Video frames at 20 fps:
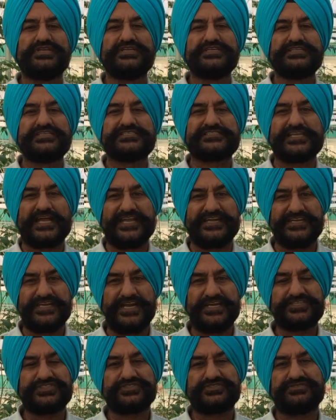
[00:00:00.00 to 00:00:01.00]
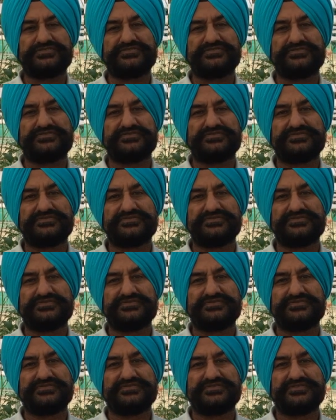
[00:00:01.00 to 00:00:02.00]
side nets
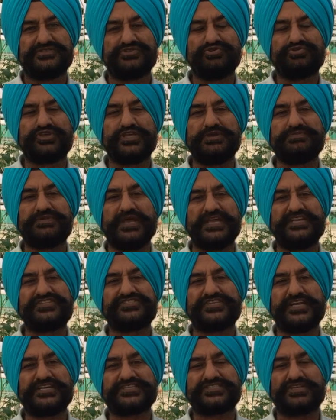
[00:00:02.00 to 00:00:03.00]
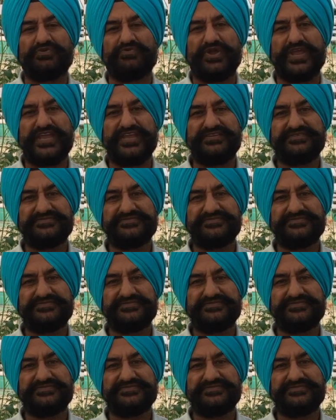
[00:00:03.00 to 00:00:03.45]
to keep the insects away,